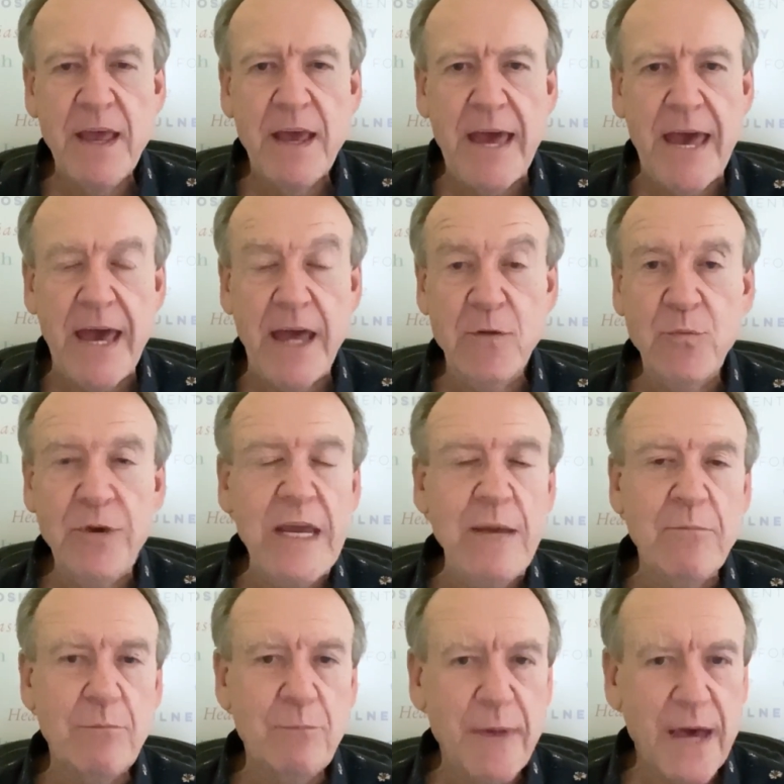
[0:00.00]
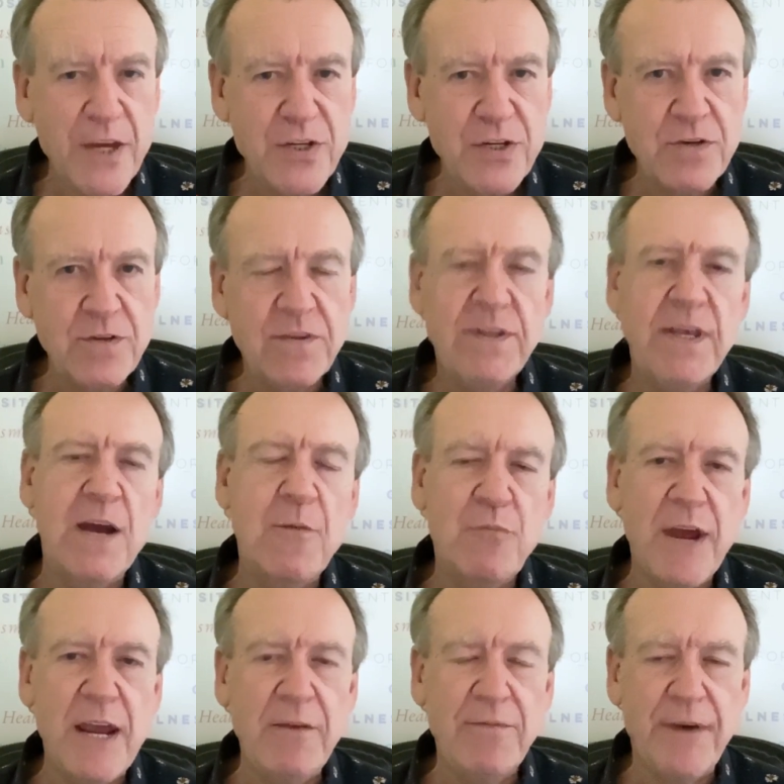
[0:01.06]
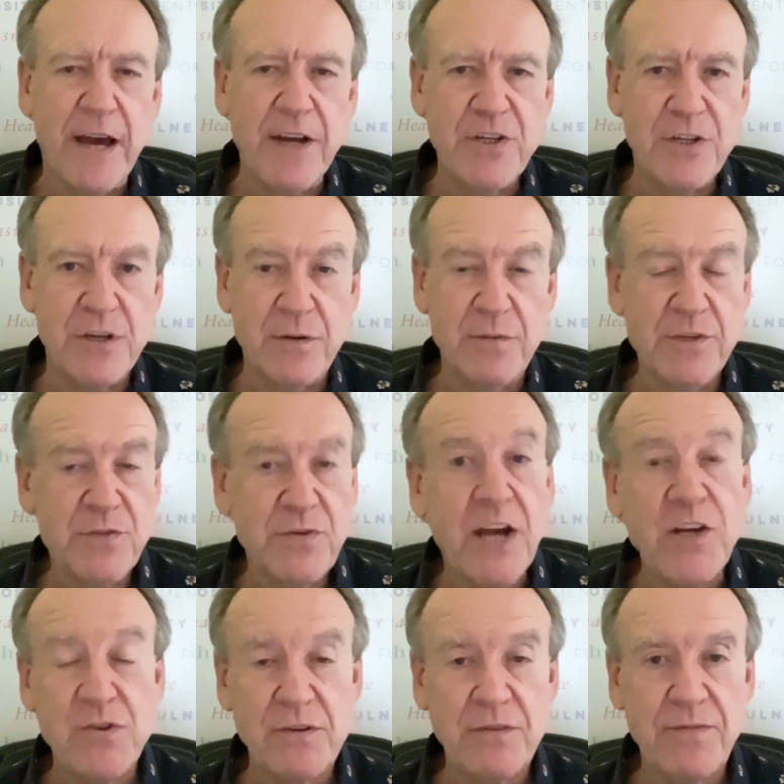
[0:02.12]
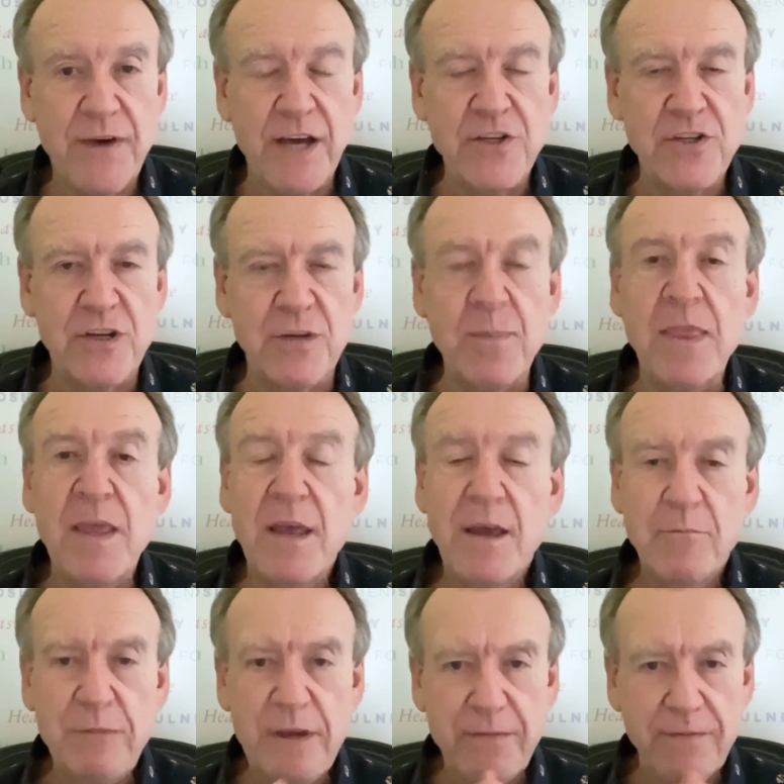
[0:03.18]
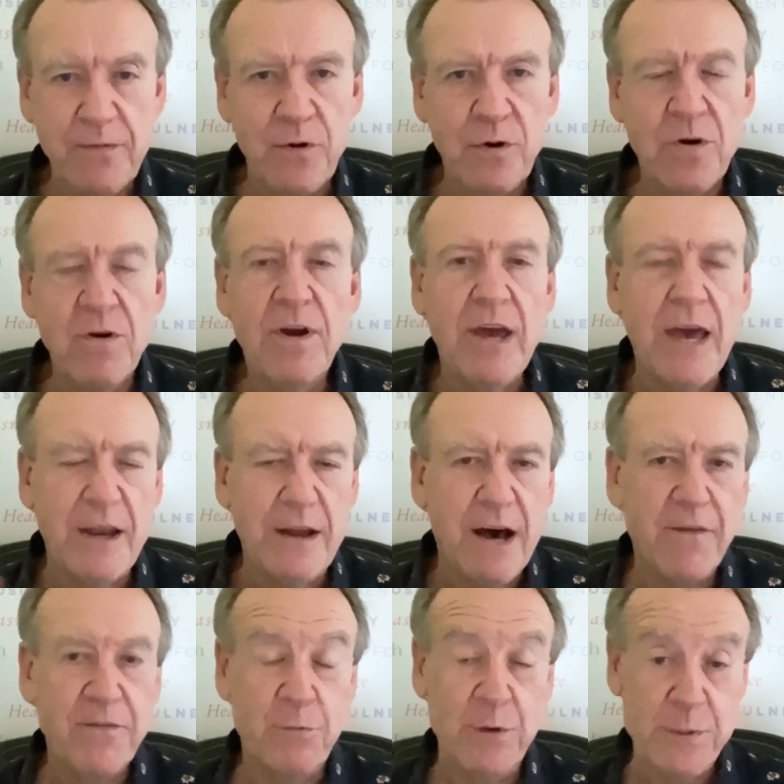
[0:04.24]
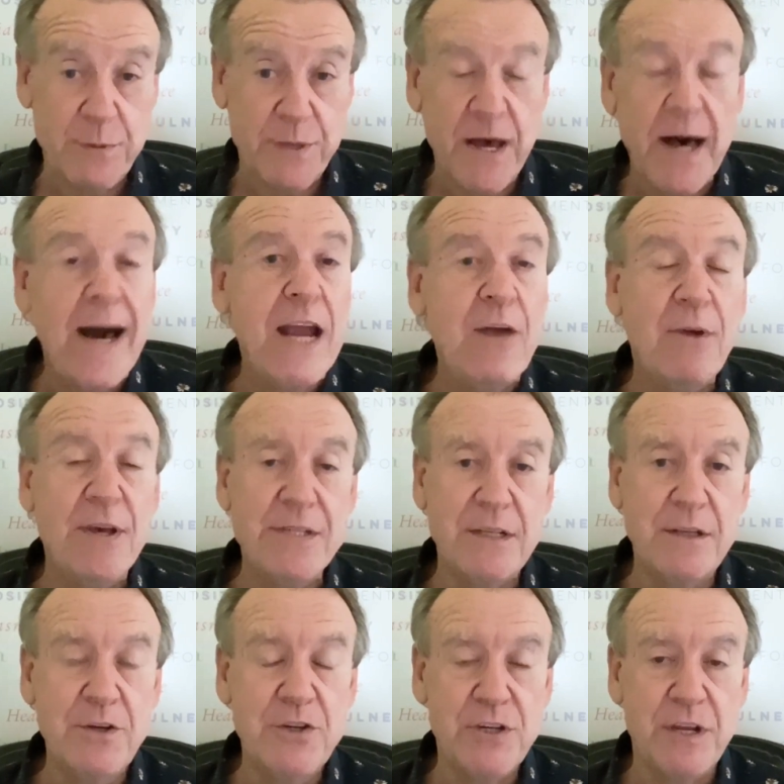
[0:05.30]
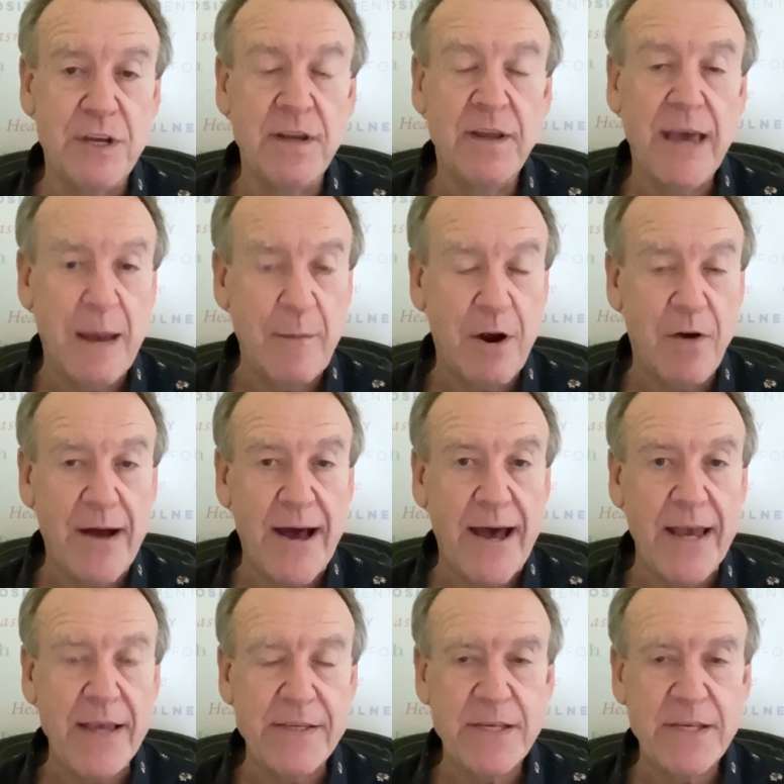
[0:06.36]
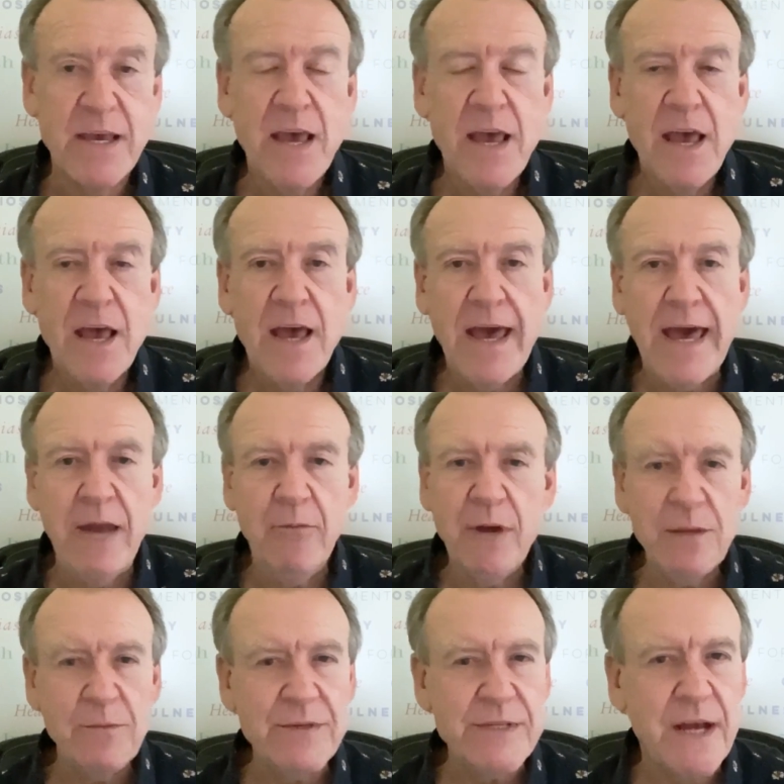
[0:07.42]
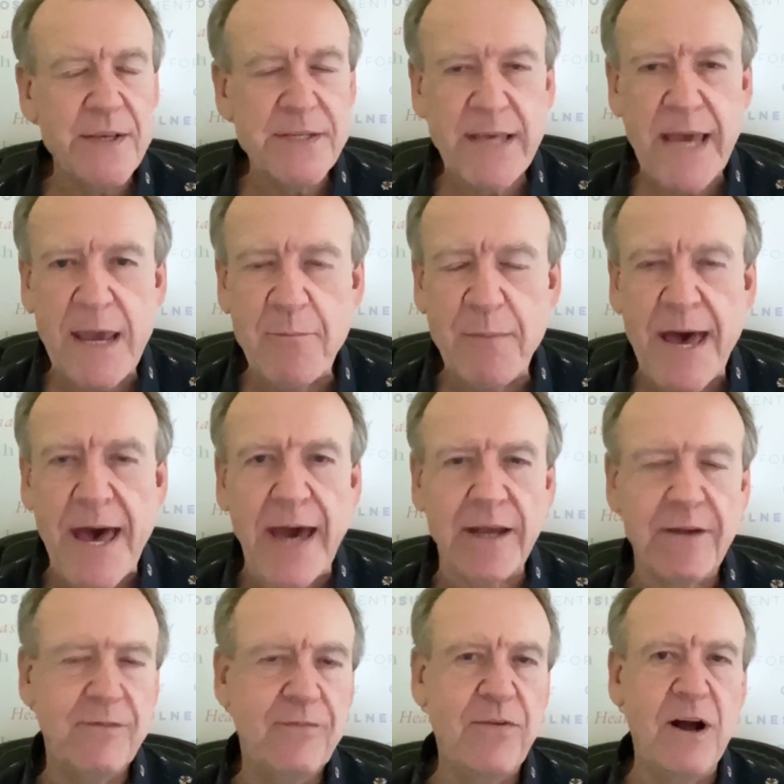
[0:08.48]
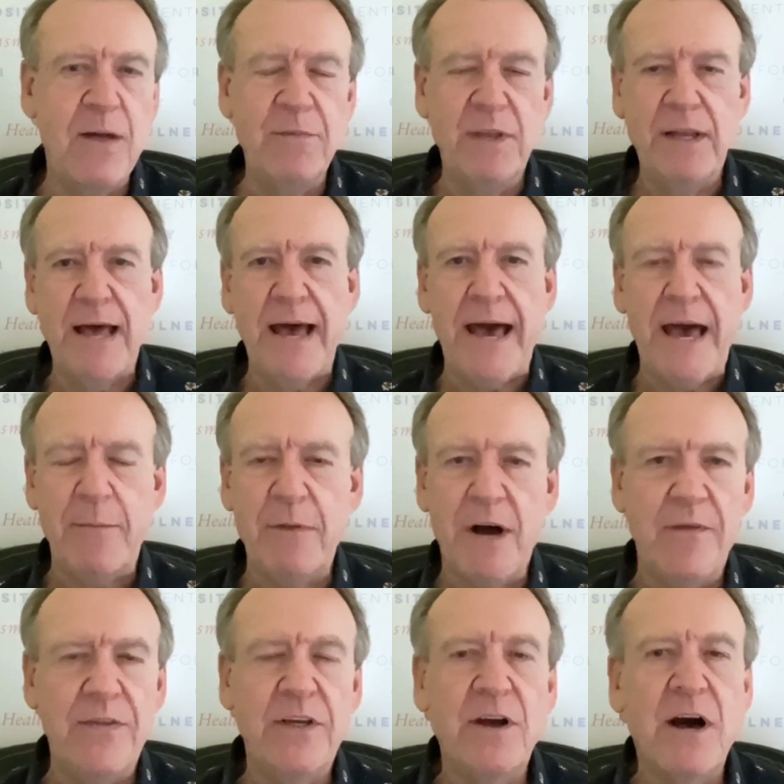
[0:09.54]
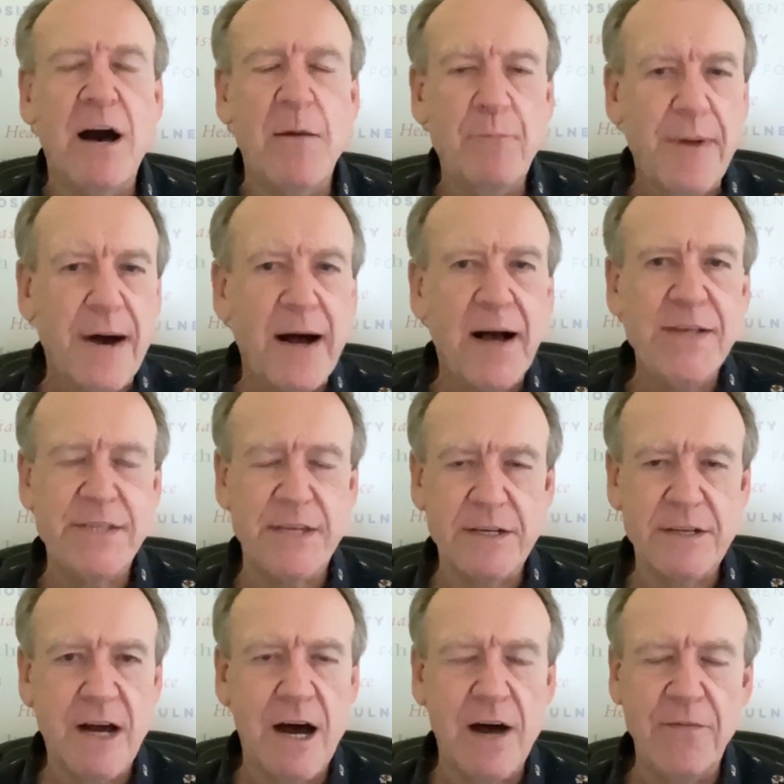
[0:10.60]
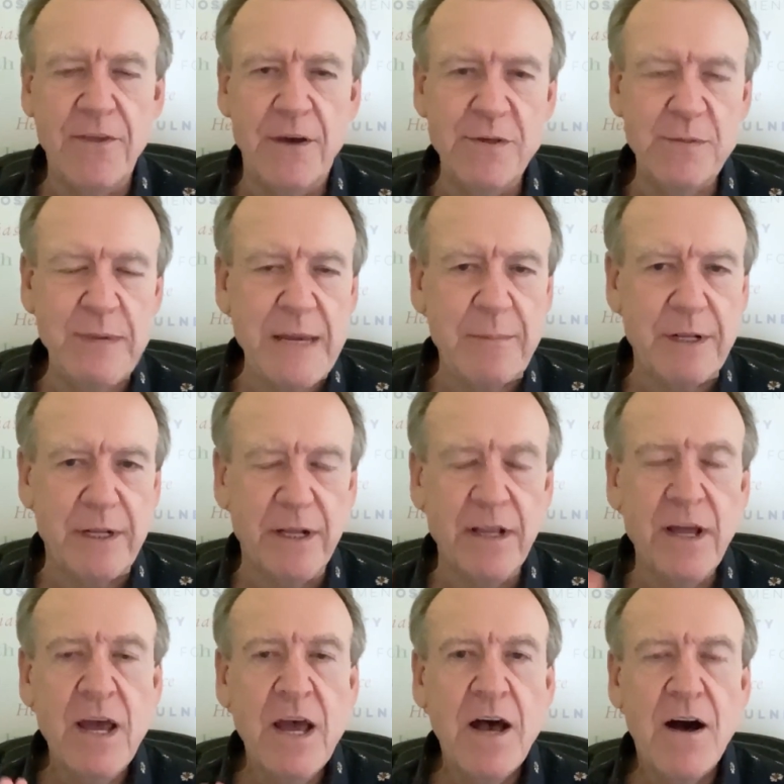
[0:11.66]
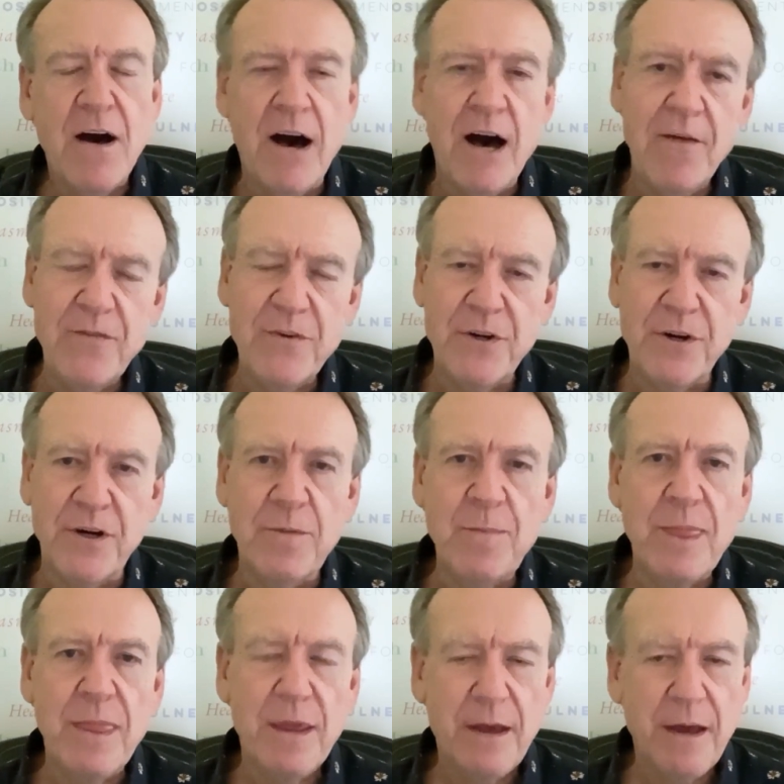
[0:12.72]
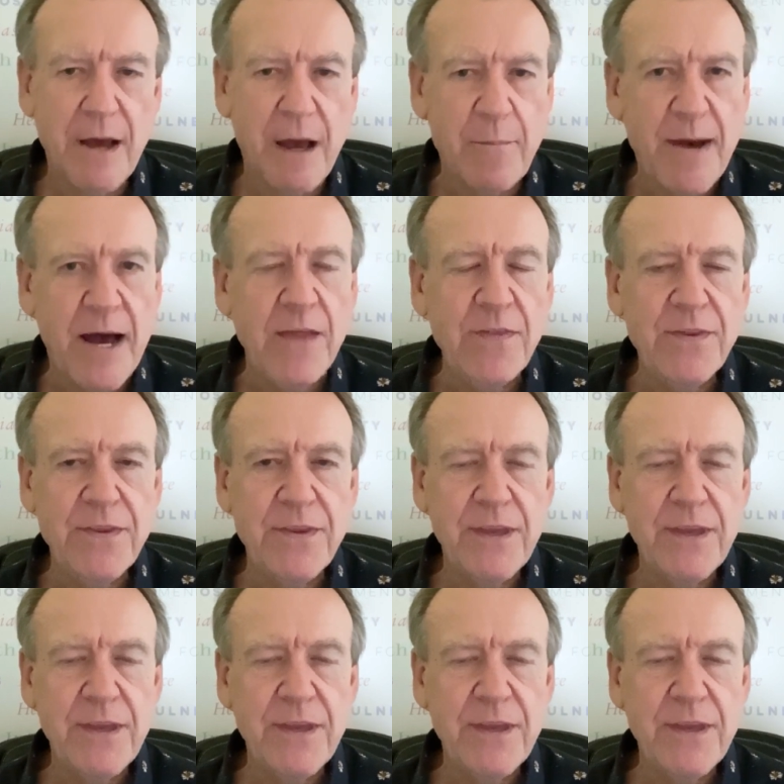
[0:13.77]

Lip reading: And we measured their brain function, structure and function, before and afterwards with high resolution MRIs. And when the results came back from the lab of the composite of those people after a month,